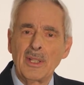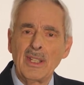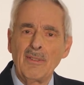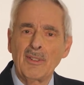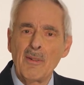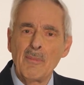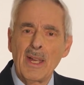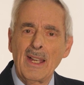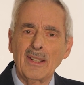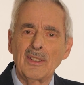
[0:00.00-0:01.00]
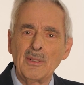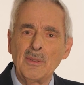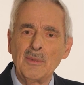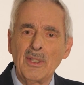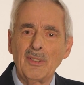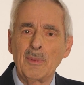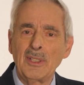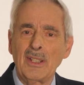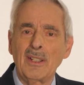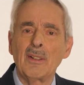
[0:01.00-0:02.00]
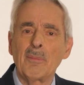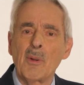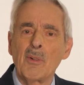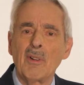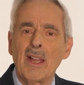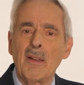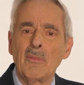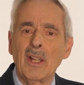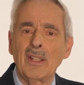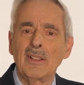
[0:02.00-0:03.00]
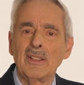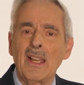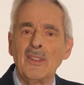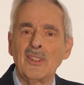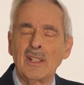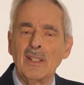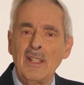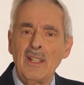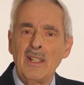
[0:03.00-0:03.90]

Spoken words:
But they've come back to this particular program recognizing